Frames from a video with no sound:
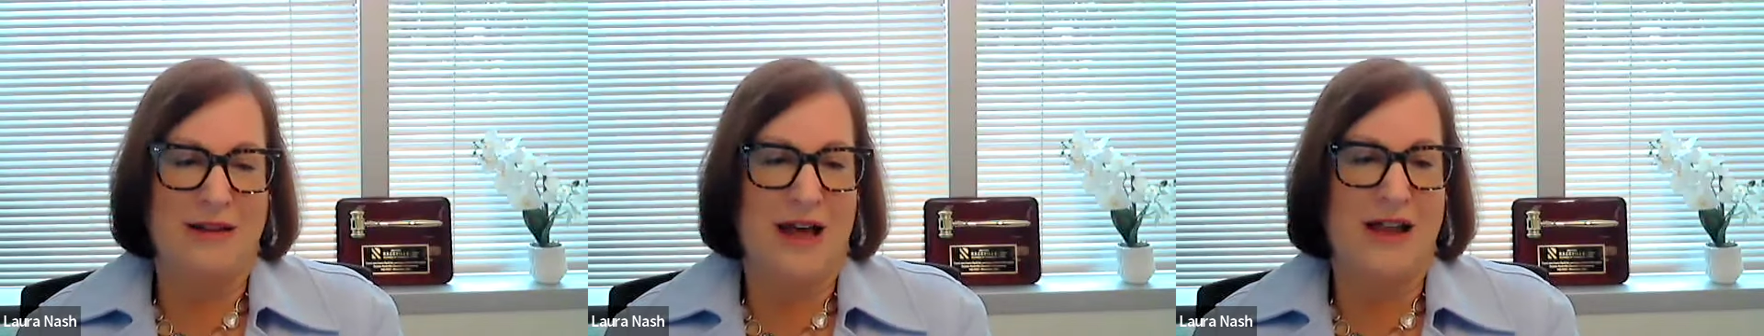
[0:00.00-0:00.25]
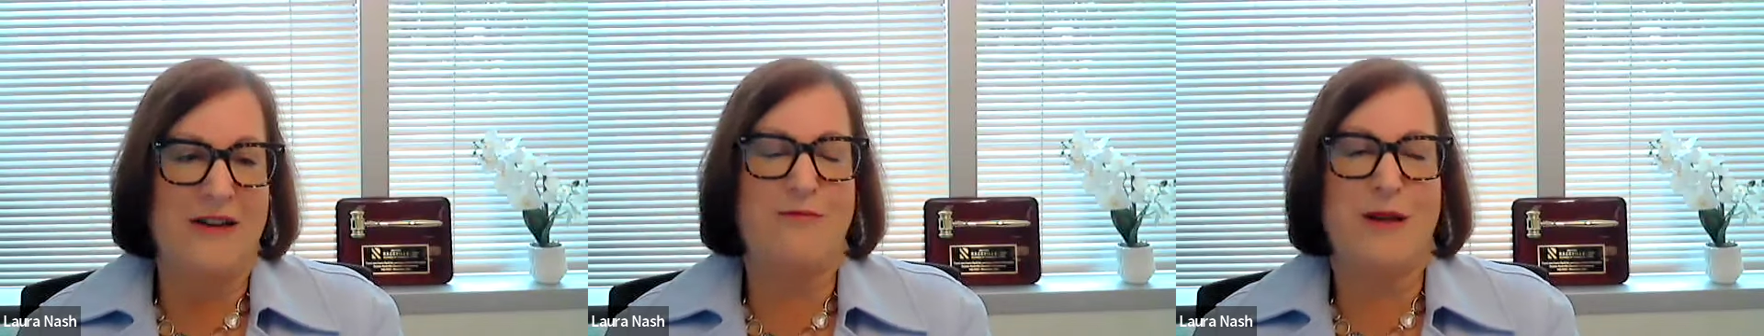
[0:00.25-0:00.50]

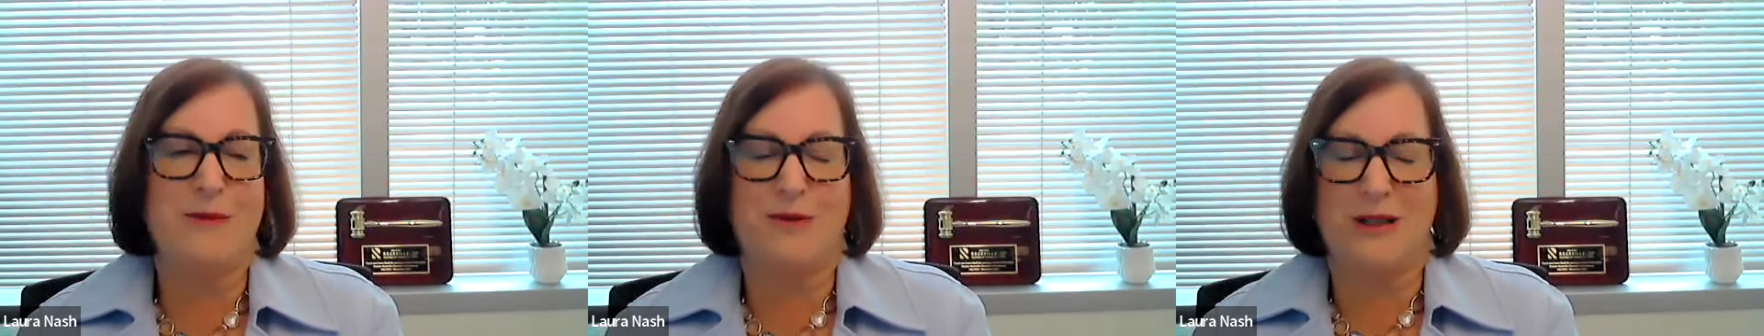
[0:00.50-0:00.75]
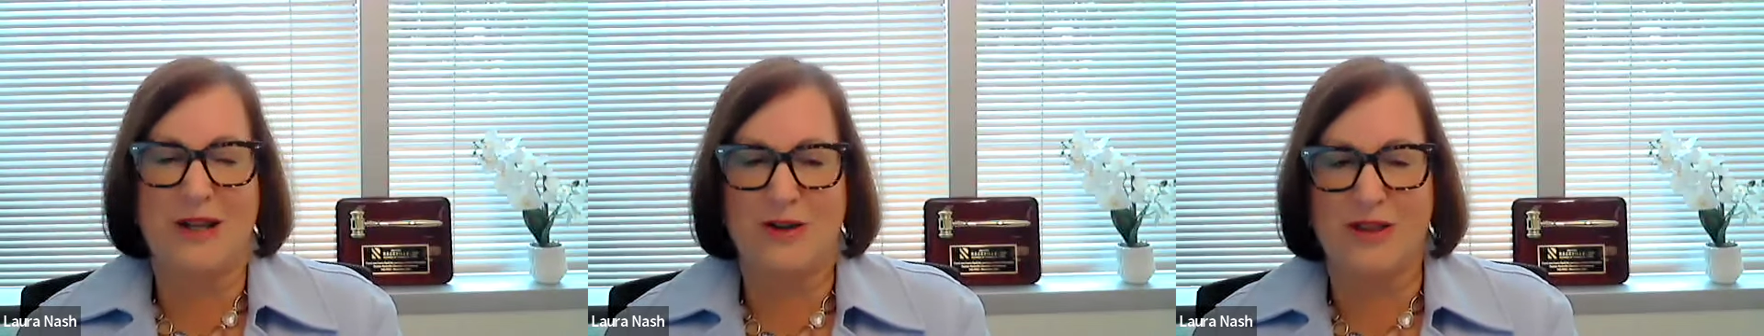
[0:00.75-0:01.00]
A lot of
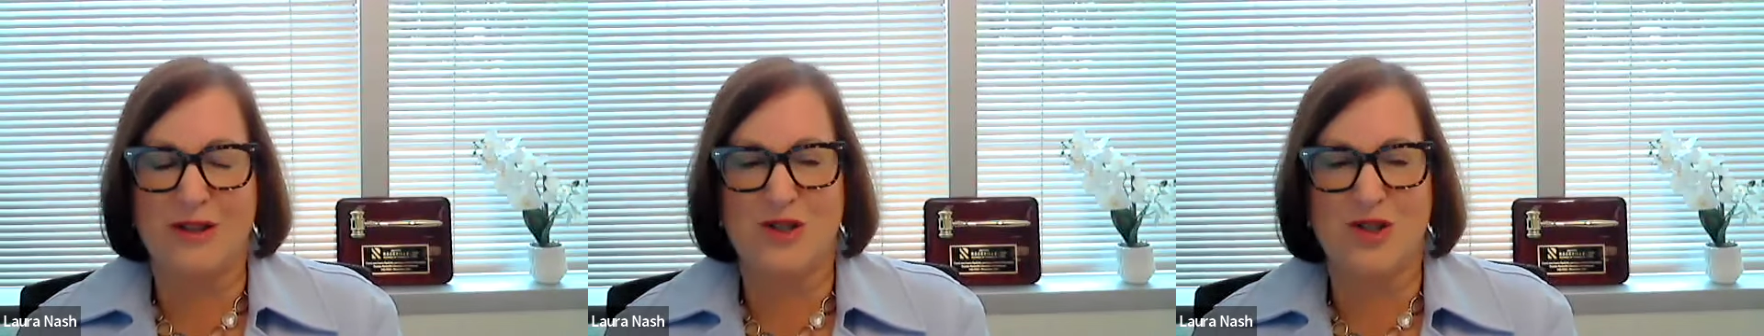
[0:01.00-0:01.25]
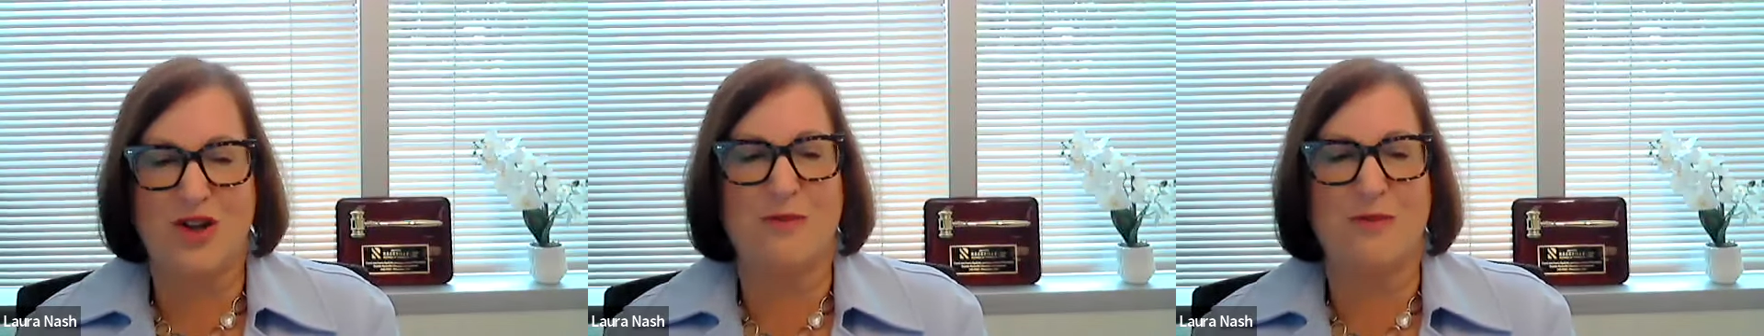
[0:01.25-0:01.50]
people hear
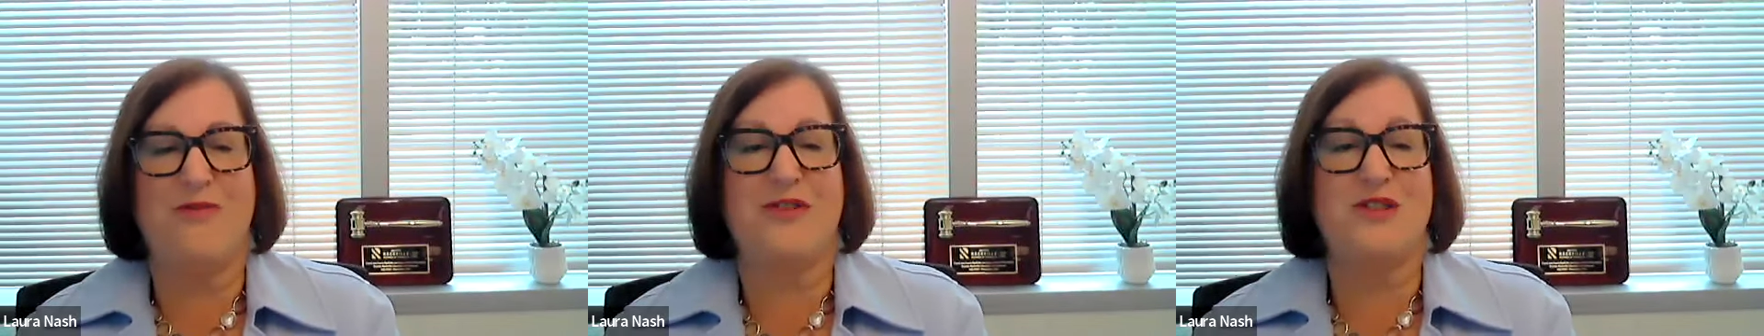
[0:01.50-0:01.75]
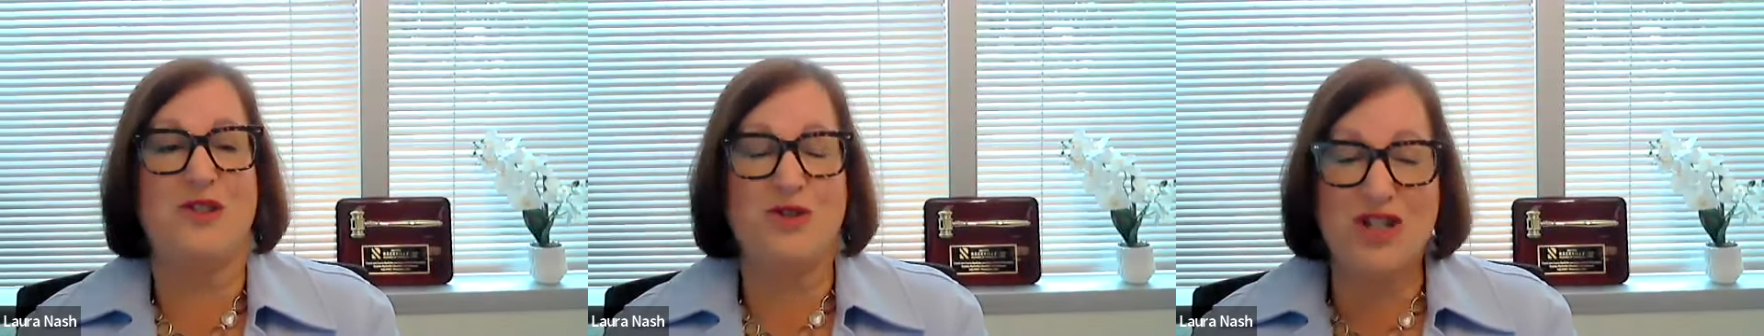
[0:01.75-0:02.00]
the
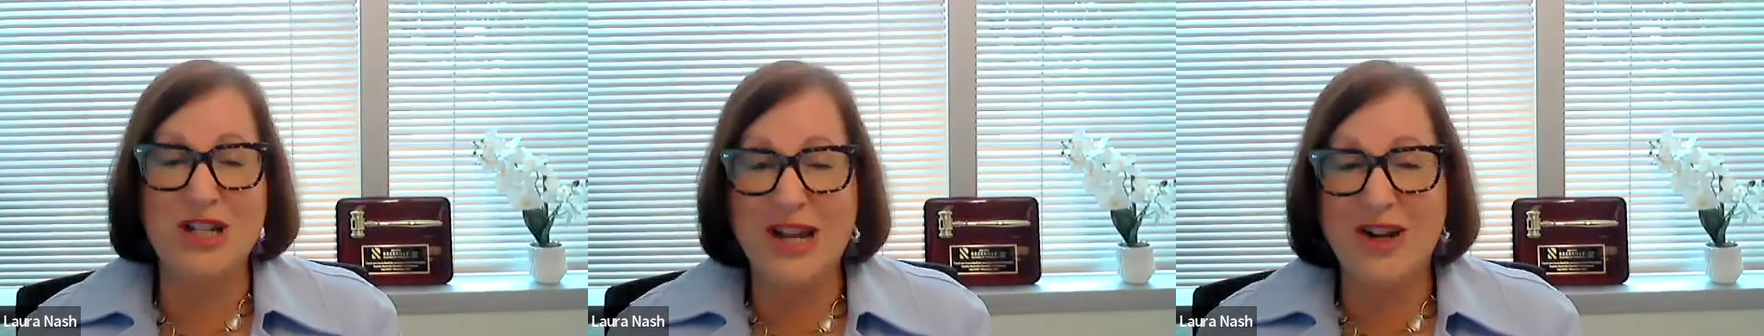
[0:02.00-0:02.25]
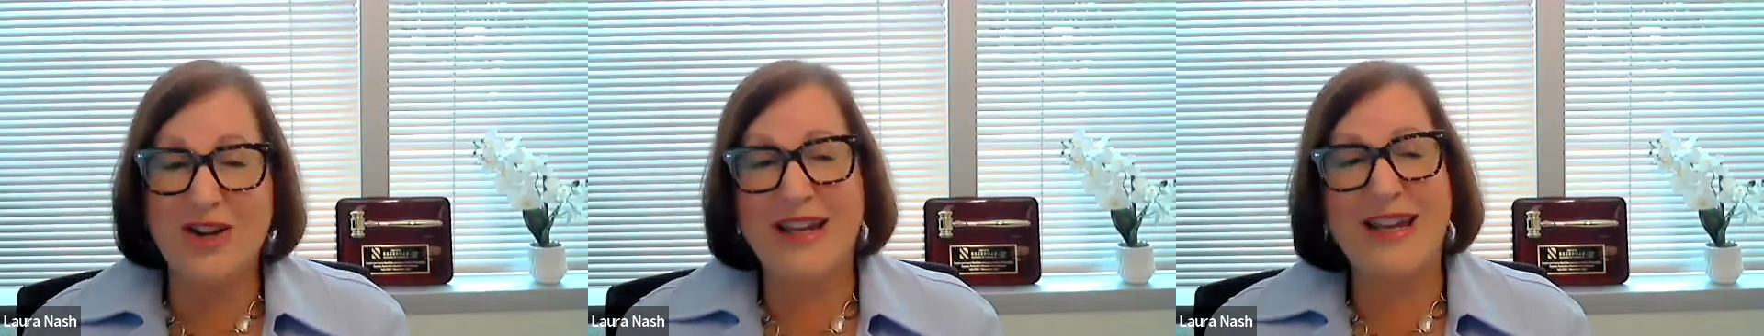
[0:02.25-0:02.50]
term
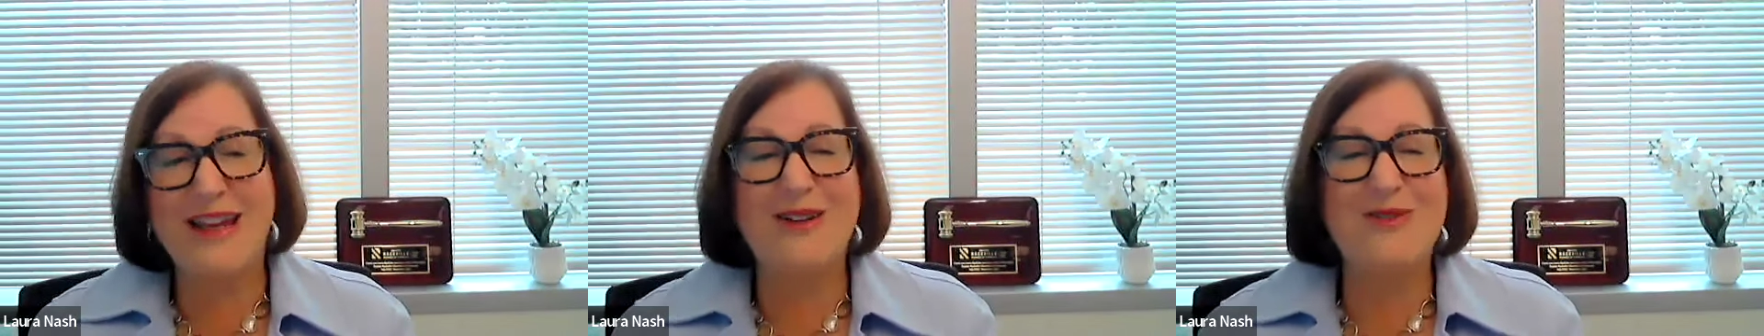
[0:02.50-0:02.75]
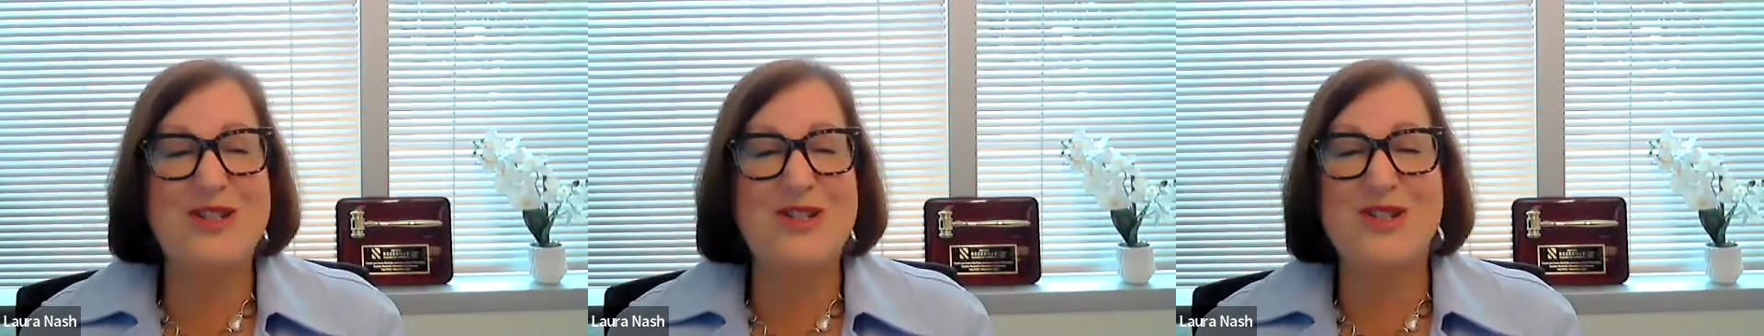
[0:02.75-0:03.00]
fiduciary,